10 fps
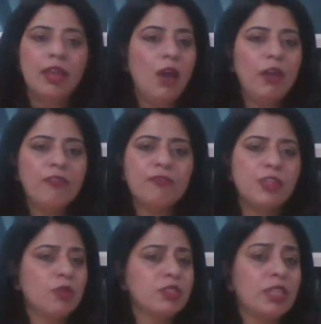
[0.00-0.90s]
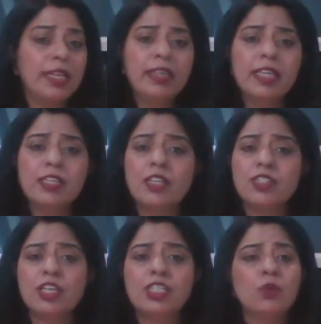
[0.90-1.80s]
Now, if she was a Hindi
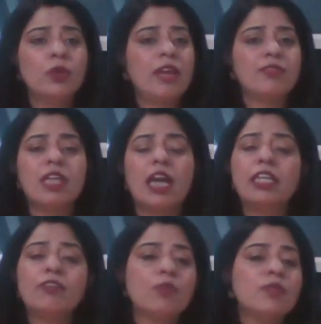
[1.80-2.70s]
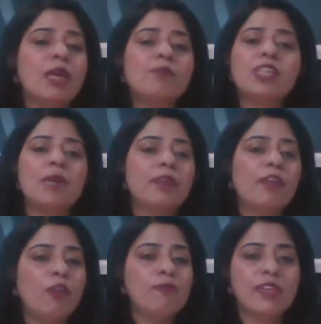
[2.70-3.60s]
teacher, she could have started from some
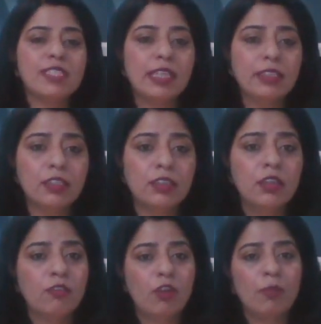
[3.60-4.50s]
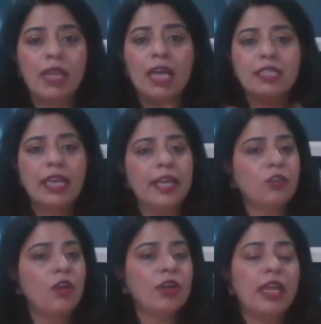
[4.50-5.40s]
chapter from Vasant, from class
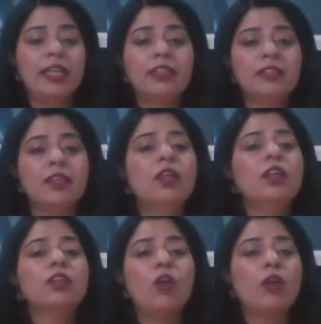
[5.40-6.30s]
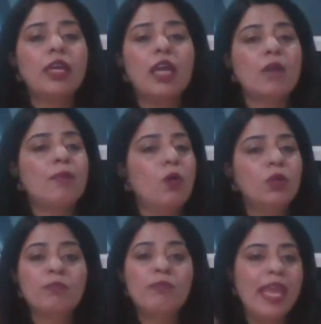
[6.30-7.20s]
8th or 9th, talking
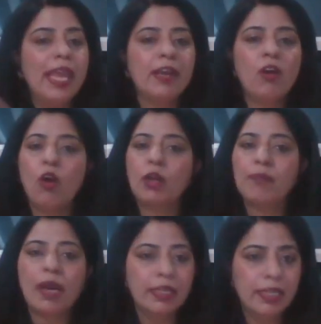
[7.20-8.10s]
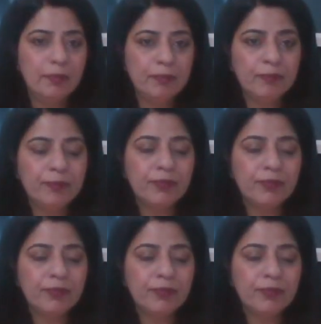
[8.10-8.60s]
about Megh or Pani.